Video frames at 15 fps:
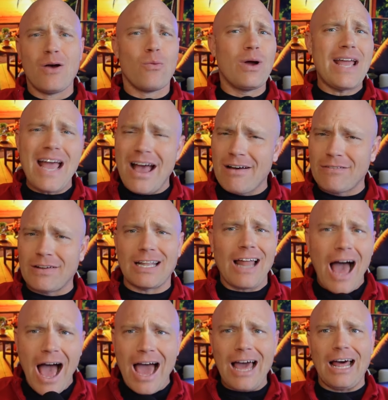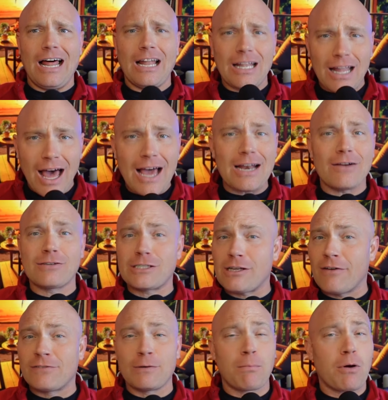We have a lot, a lot of
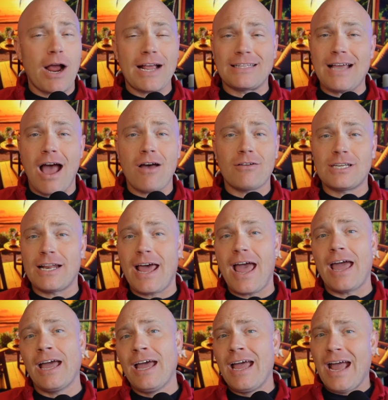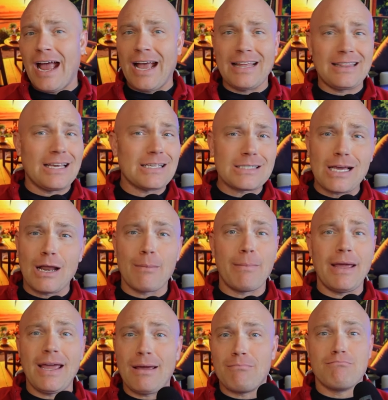stuff to break down today, and this is going to
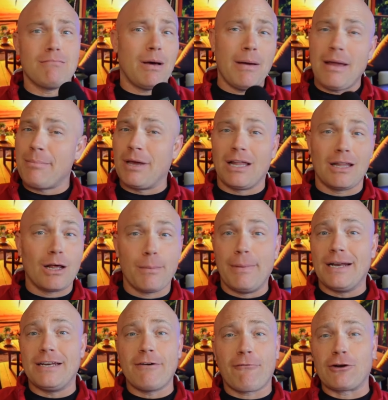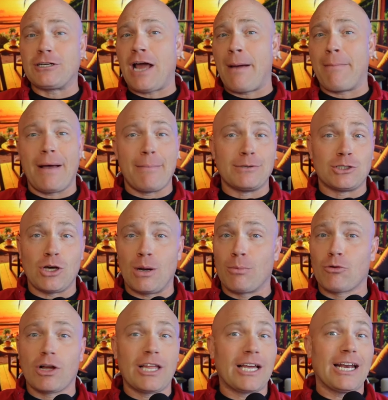be maybe a little bit different type of episode.
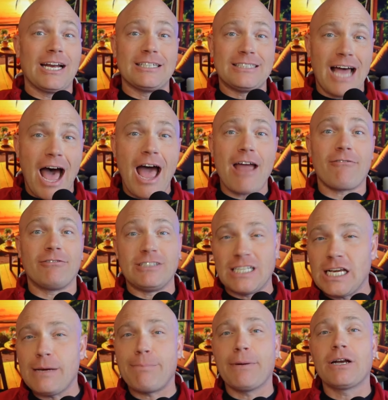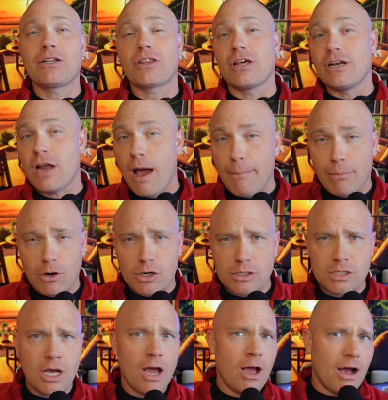I'm really going to dive deep into the
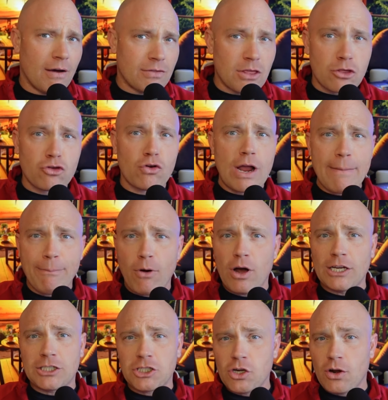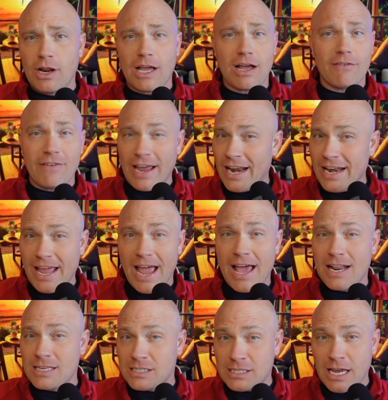numbers of the three point shooting of
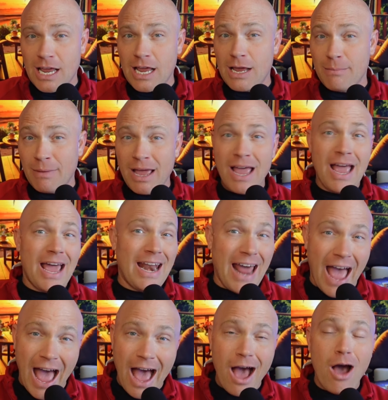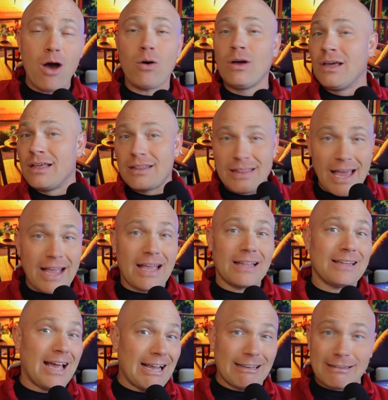Indiana's team and how they
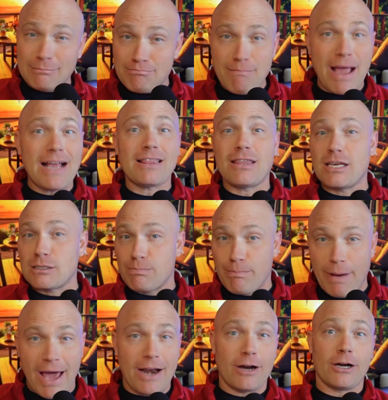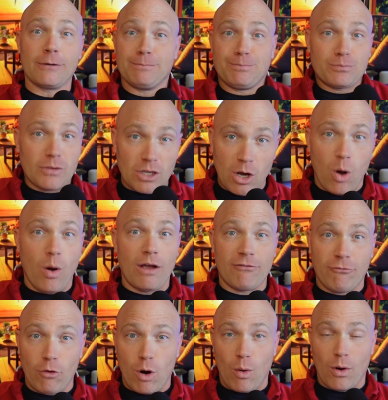can like make this better going
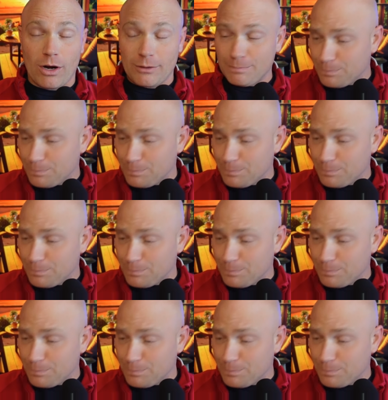forward.